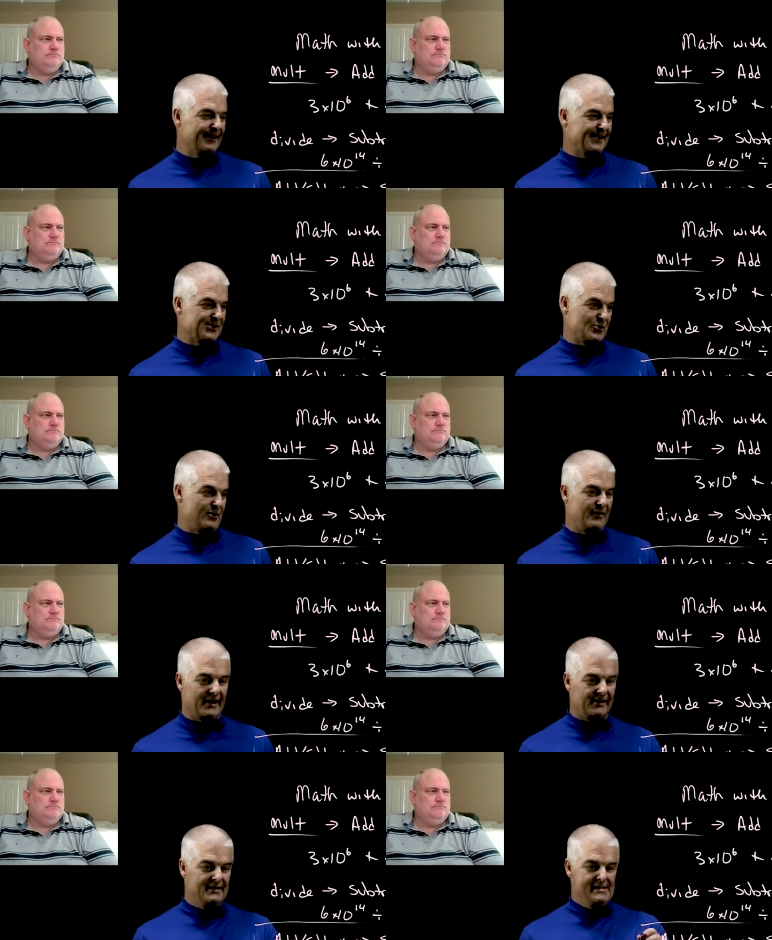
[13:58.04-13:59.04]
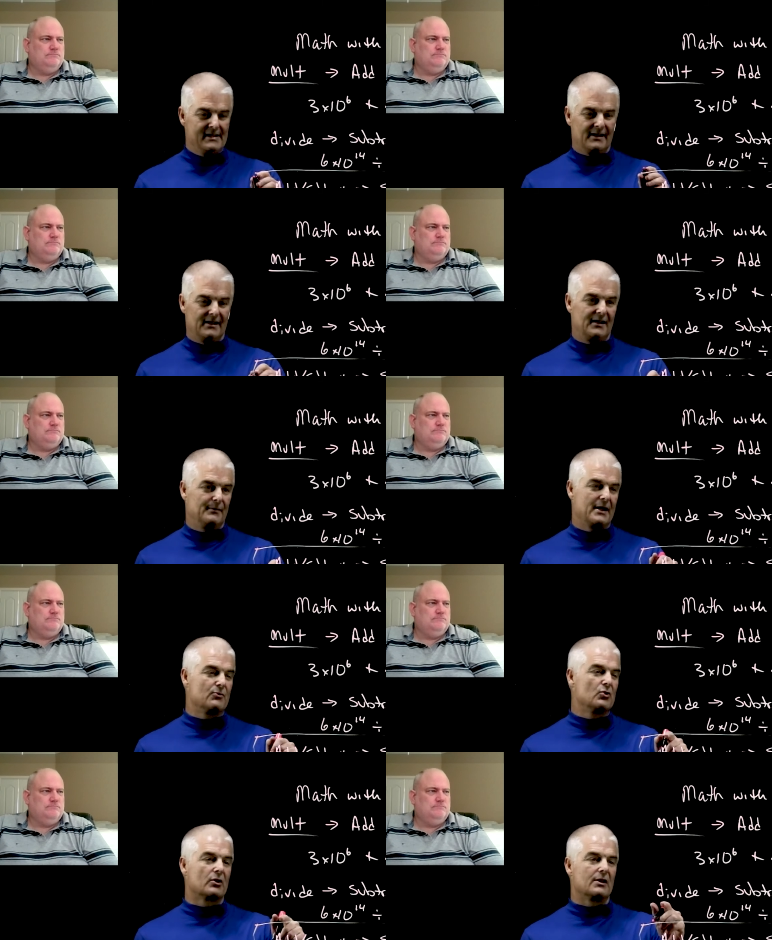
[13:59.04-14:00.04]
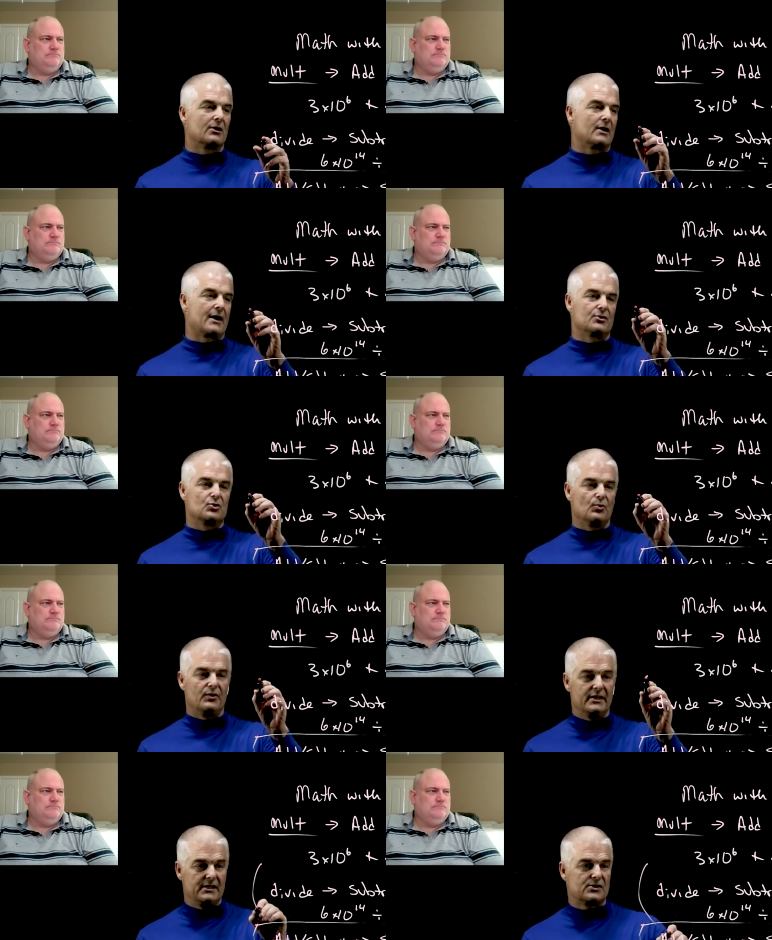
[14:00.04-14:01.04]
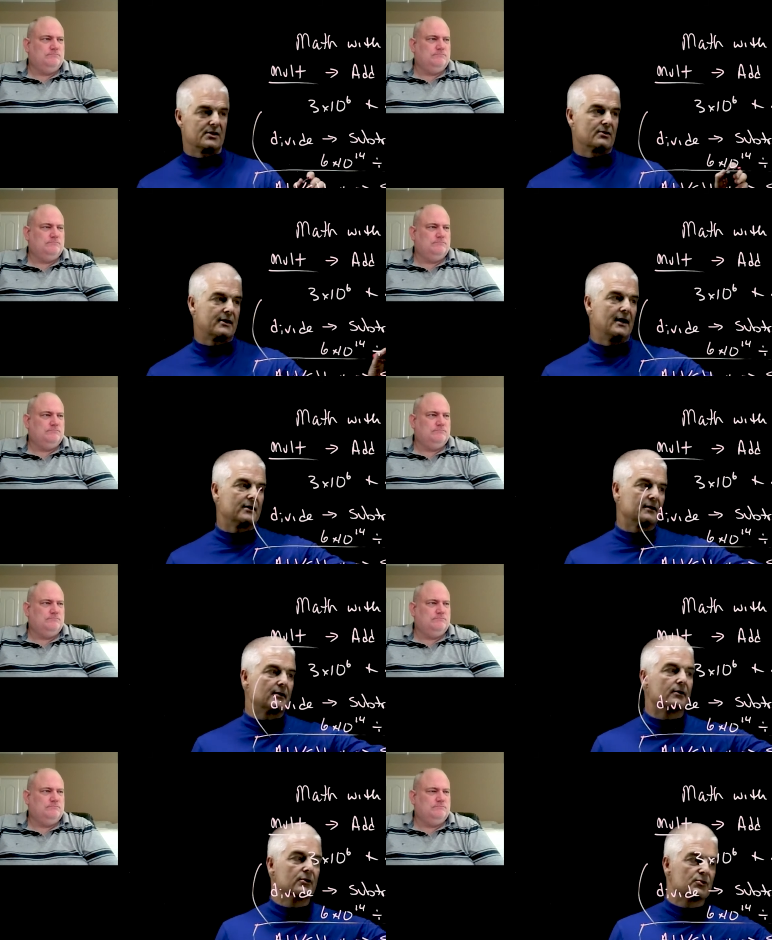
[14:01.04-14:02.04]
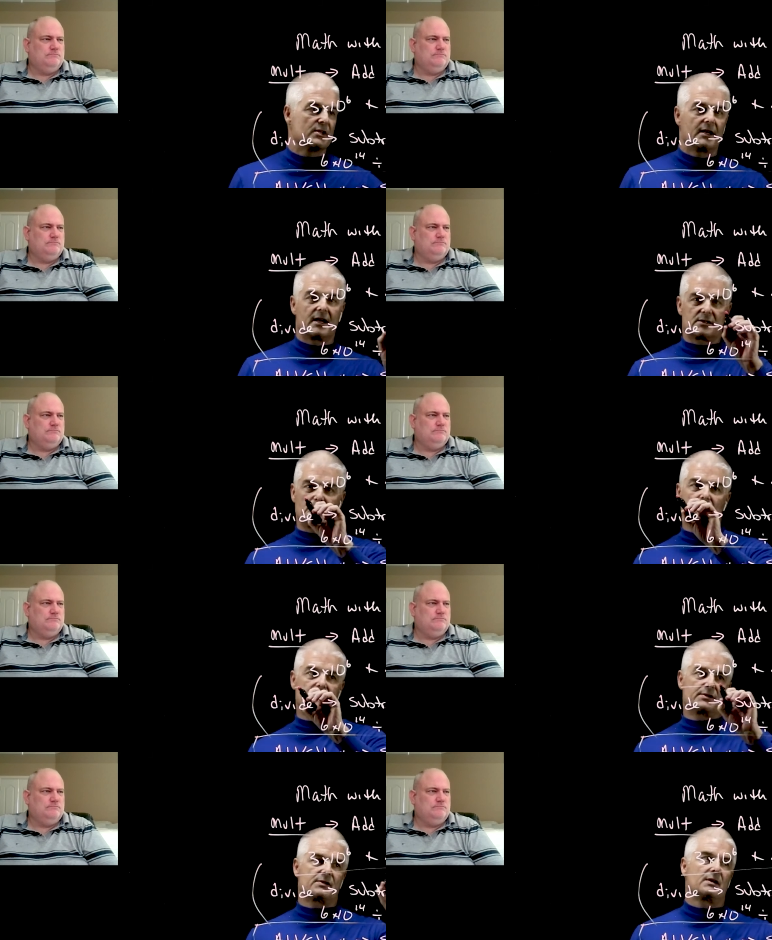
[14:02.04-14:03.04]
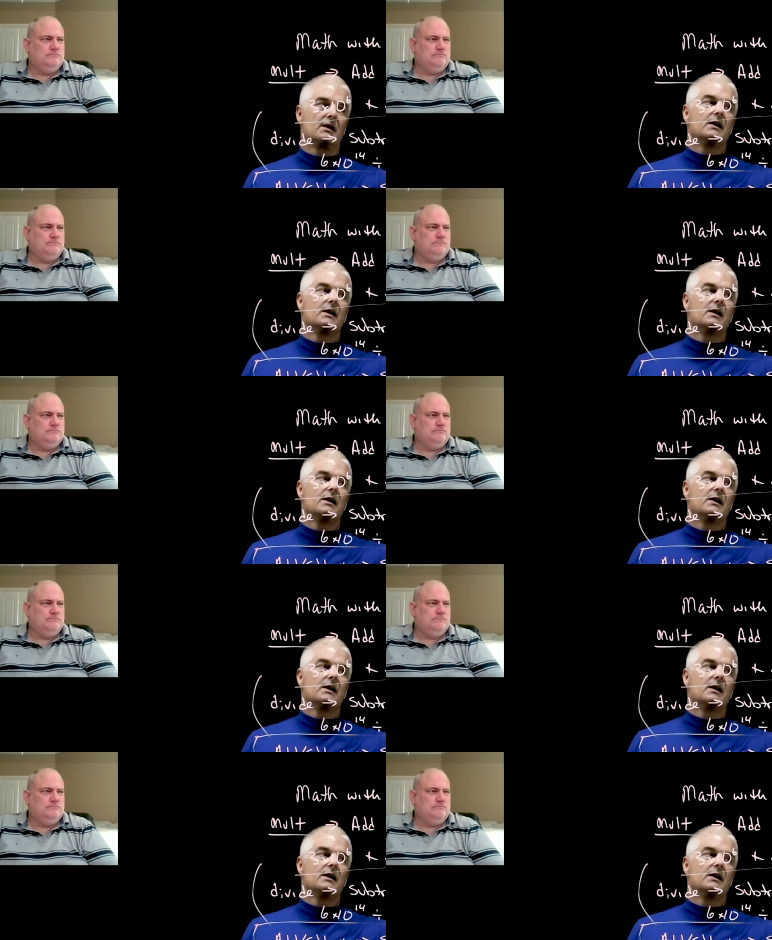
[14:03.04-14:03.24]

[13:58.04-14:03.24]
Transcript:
Speaker 1: and let it solve that. Um, and you're going to learn how to do these on your calculator using exponents